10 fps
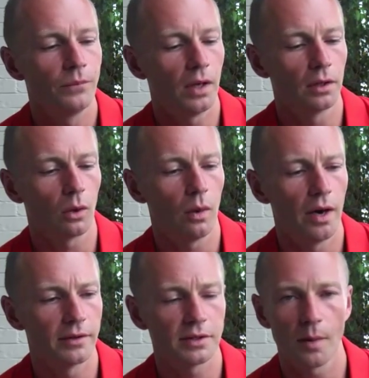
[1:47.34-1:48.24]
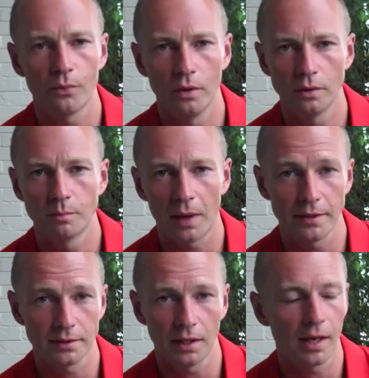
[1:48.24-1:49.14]
acquire a separate
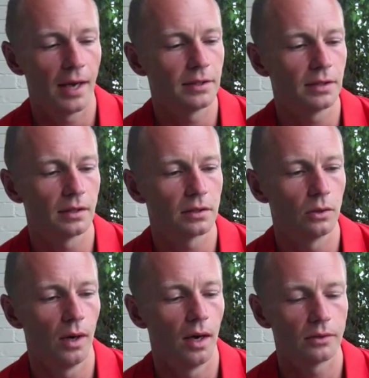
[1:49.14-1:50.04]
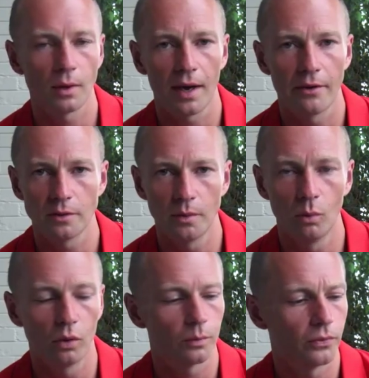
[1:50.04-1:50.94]
plastic casing to allow it to be
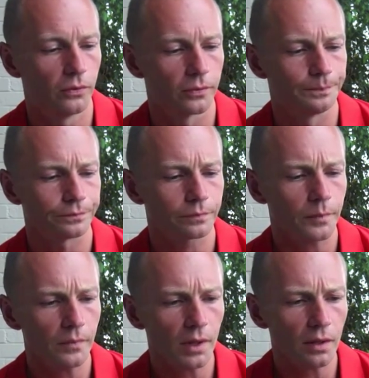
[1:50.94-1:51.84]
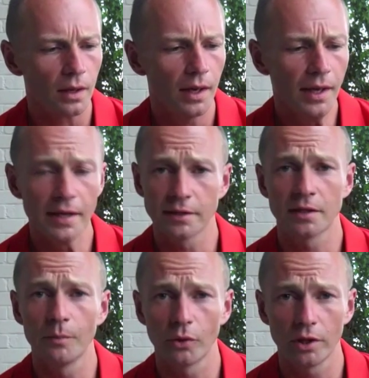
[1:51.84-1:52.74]
waterproof. It's
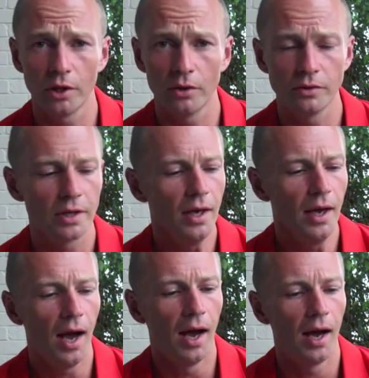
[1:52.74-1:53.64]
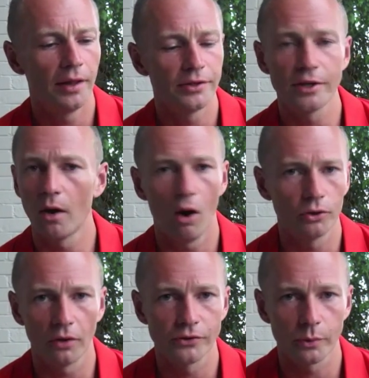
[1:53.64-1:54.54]
simple to use. There's no
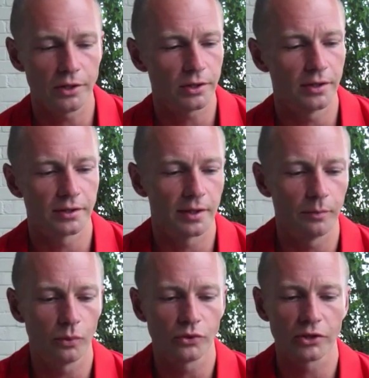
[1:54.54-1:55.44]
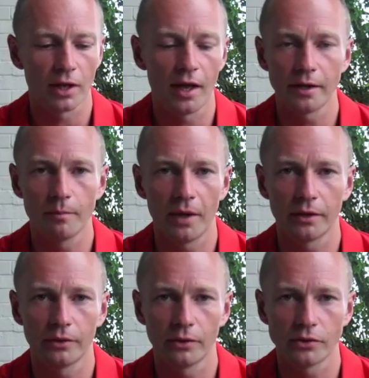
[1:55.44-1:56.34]
on-off switch. There's a simple sliding
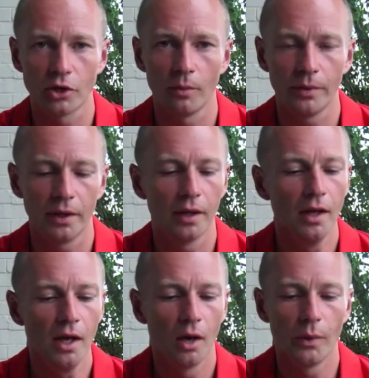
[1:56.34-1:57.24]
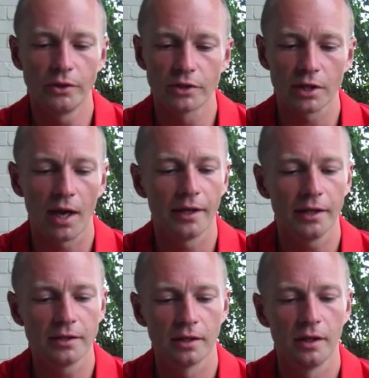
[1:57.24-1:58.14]
button on the top here, and when you slide
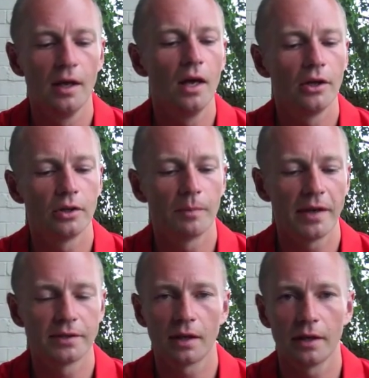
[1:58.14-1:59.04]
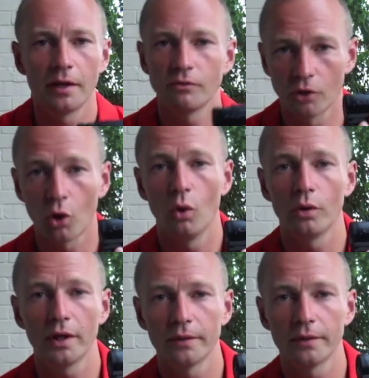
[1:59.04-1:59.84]
it you're basically recording.